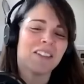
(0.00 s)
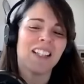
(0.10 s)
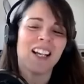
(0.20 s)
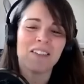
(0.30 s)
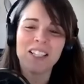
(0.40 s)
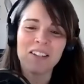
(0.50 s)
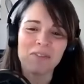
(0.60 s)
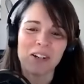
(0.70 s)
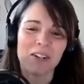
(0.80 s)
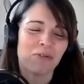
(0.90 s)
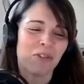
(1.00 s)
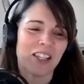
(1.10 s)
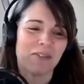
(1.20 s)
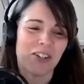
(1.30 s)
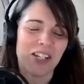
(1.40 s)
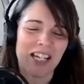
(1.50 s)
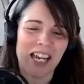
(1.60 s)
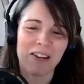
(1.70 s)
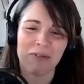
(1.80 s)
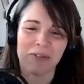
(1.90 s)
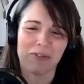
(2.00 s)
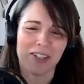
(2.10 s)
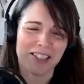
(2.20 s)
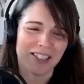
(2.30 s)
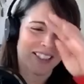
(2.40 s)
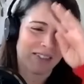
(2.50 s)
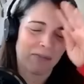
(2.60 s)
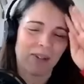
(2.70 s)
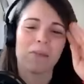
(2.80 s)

not very friendly when she came for a visit because